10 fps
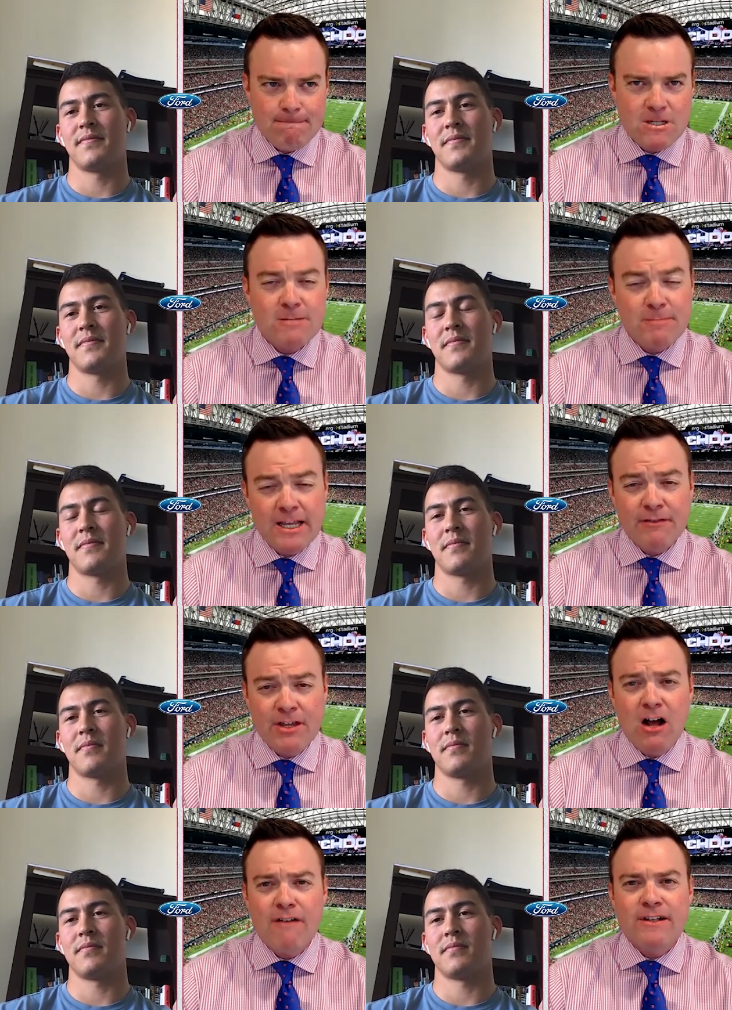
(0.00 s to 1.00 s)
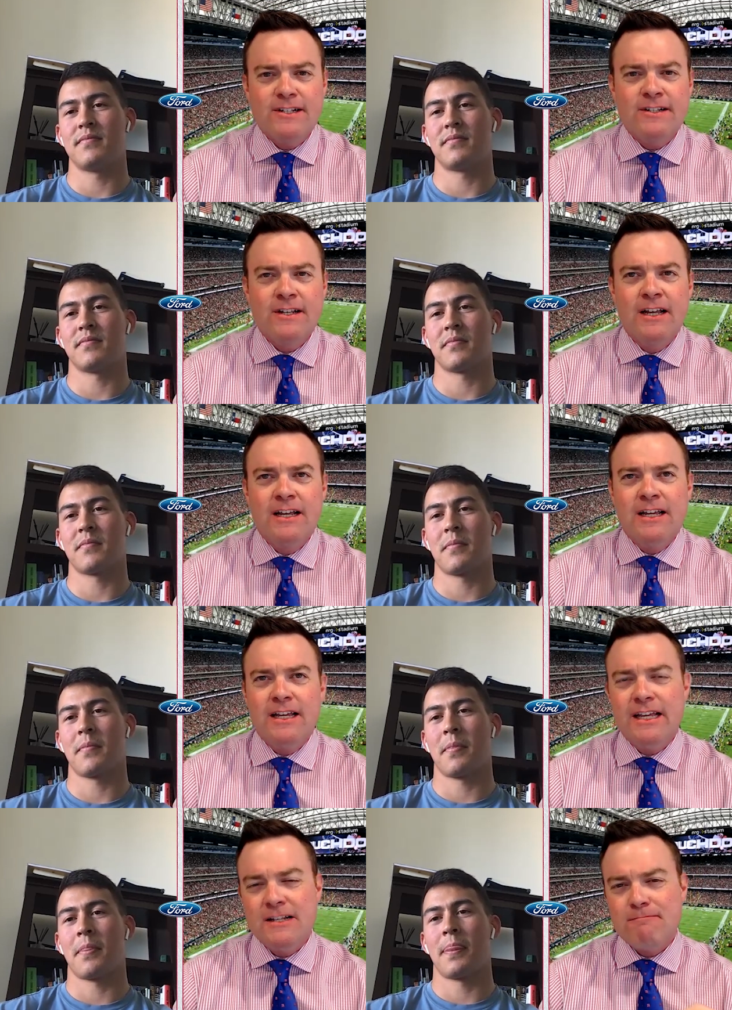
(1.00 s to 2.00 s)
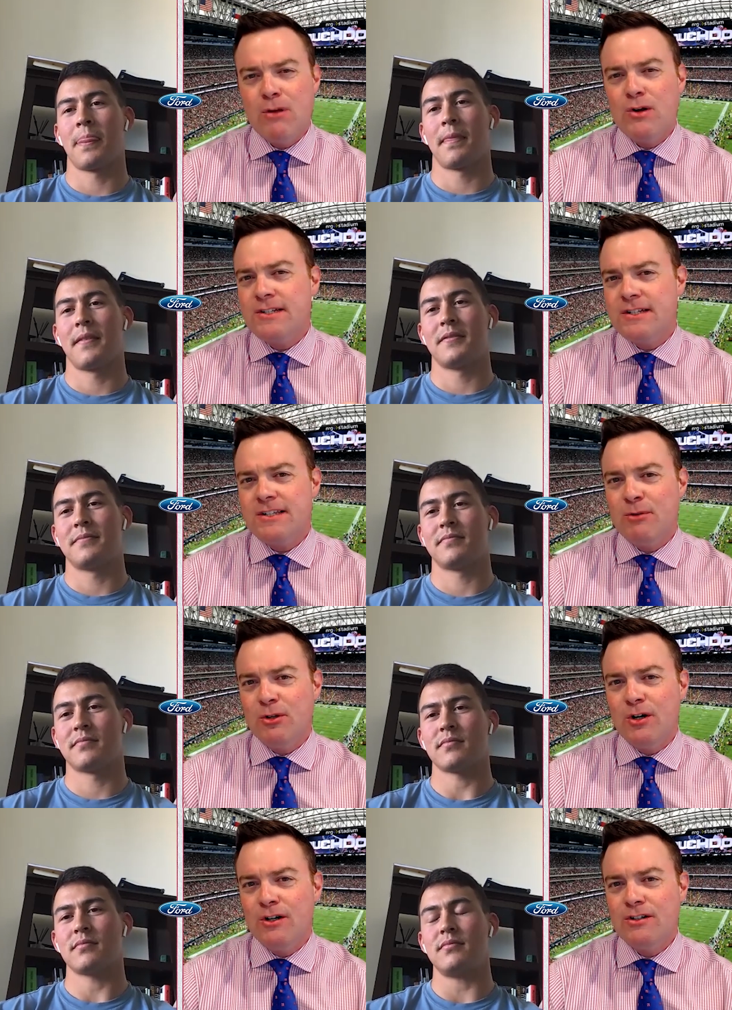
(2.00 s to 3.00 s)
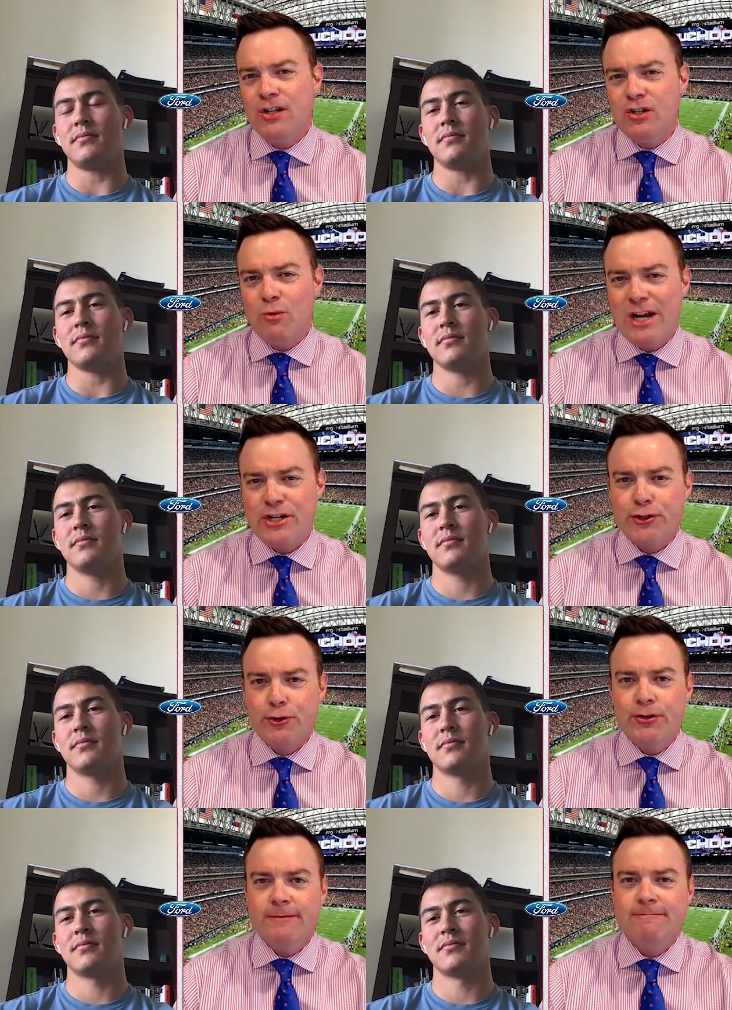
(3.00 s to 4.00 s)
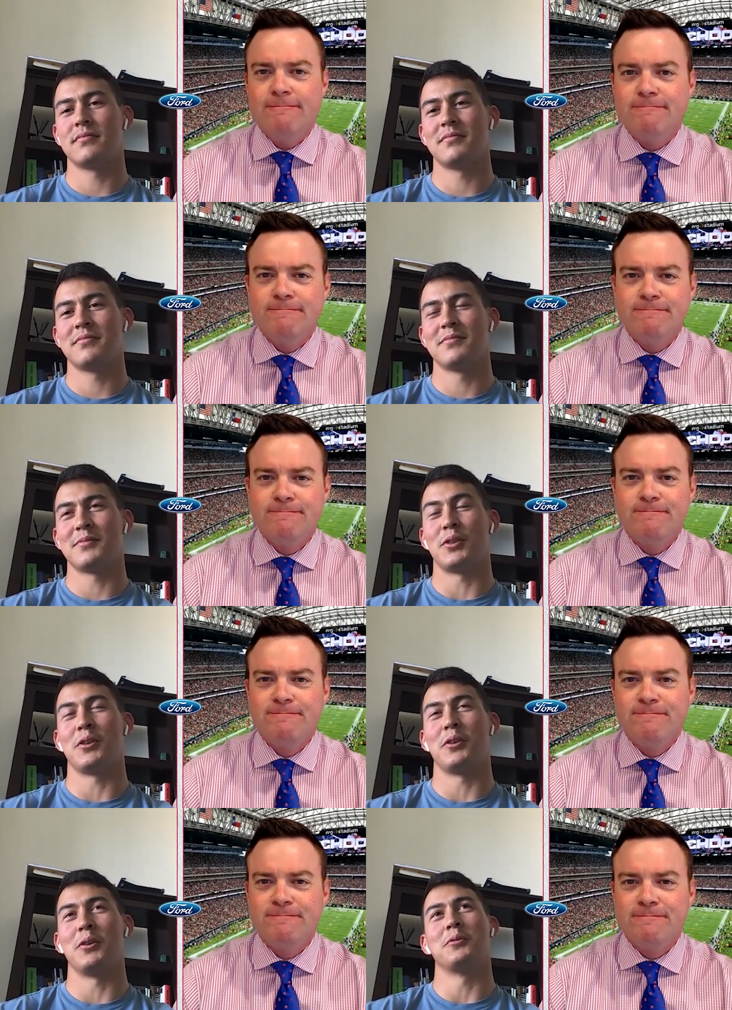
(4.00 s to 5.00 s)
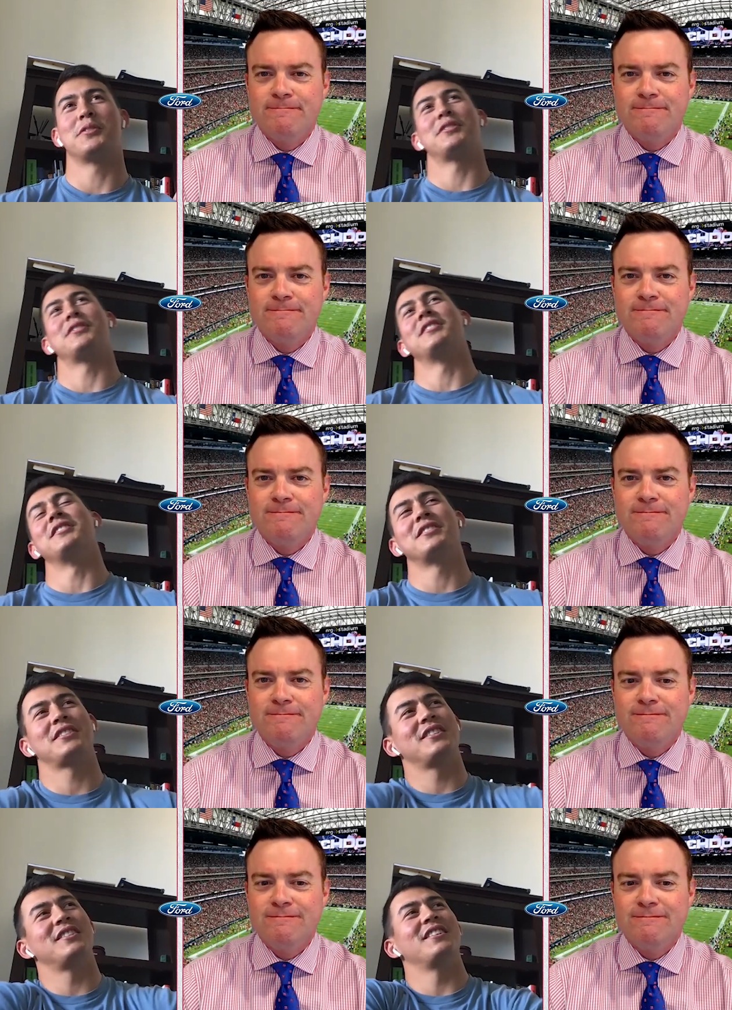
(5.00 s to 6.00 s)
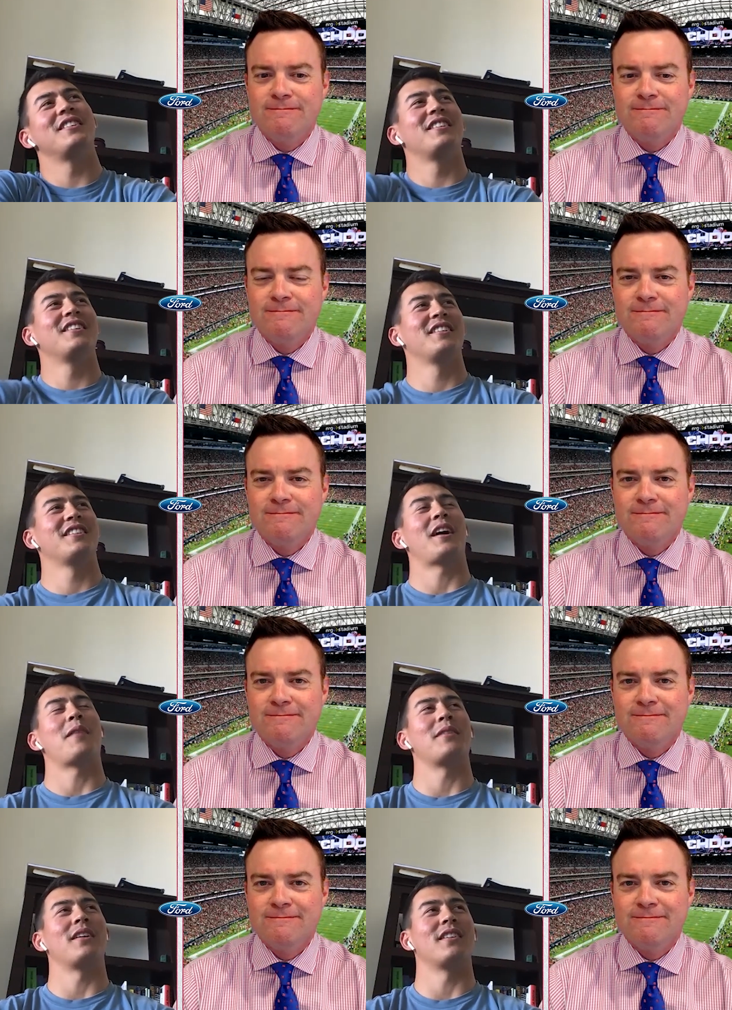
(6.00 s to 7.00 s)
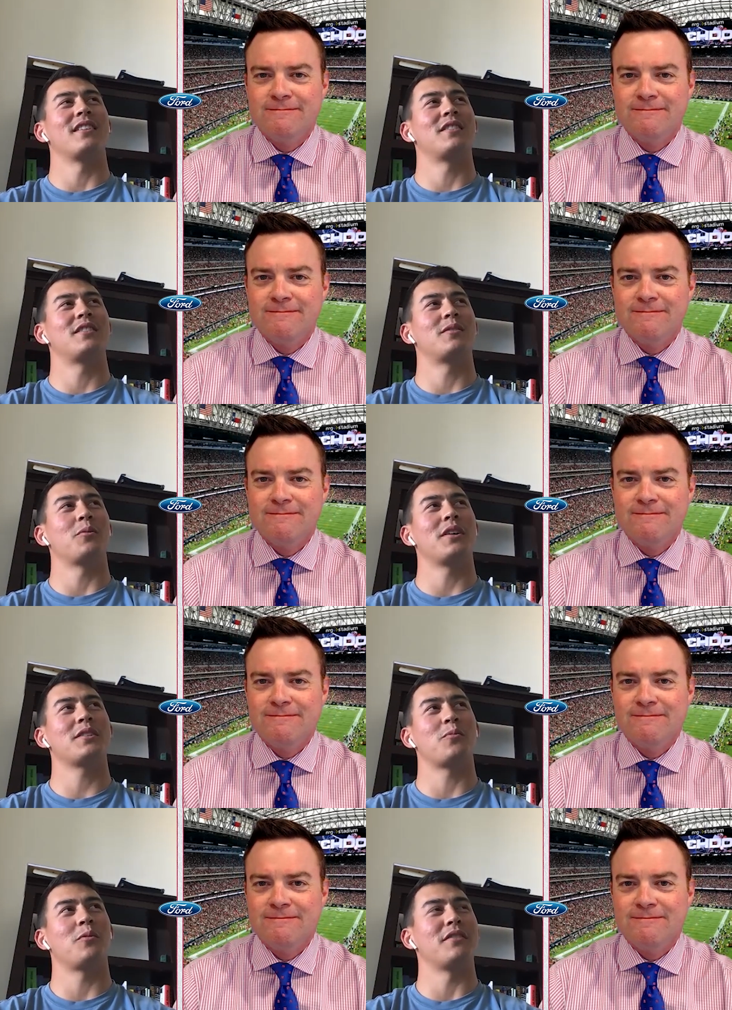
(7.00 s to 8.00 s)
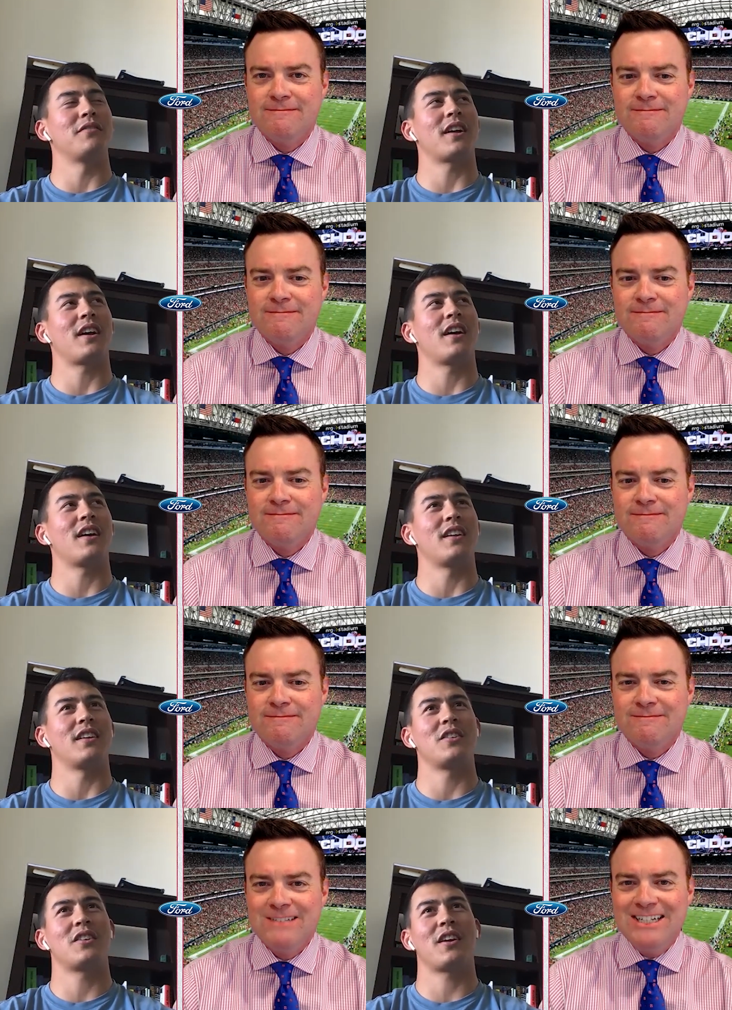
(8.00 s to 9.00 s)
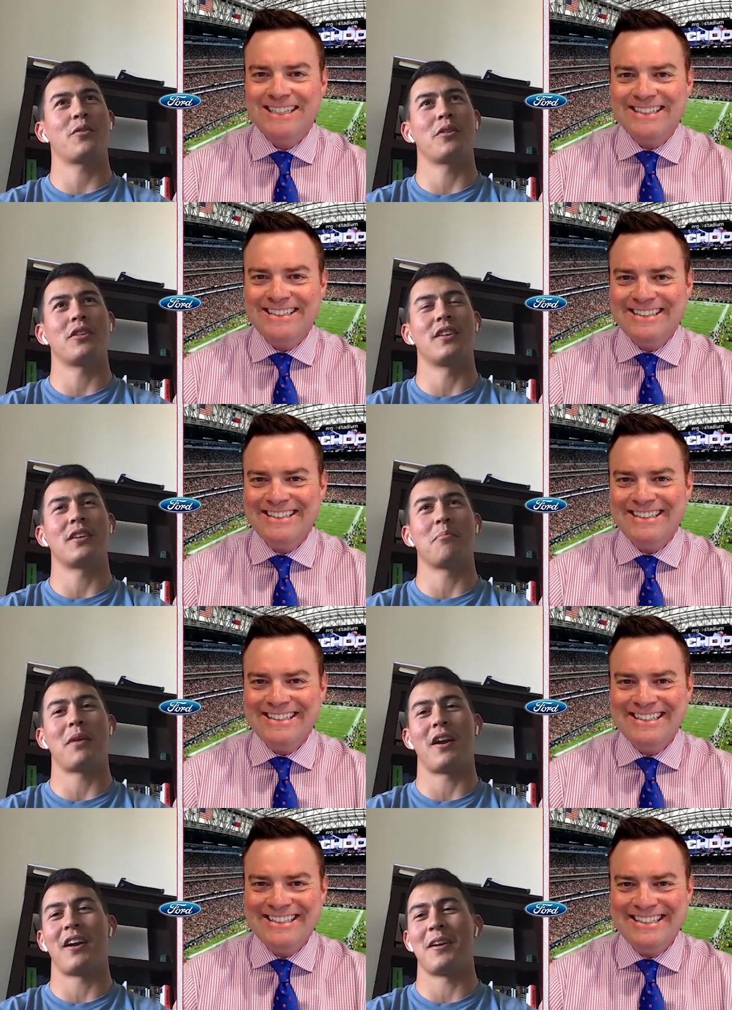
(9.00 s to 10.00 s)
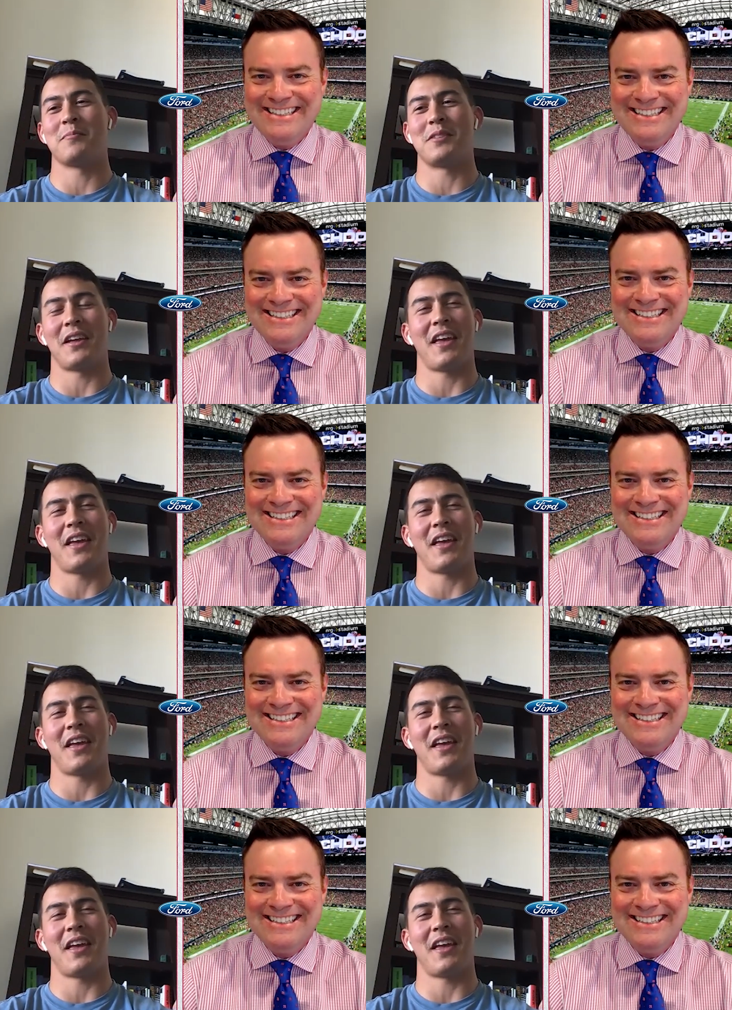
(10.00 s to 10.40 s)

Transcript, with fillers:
Speaker 1: speaking of The Office, is most similar to Dwight Schrute?
Speaker 2: Oh, sheesh. I mean, Dwight's one of a kind. You can't really compare him to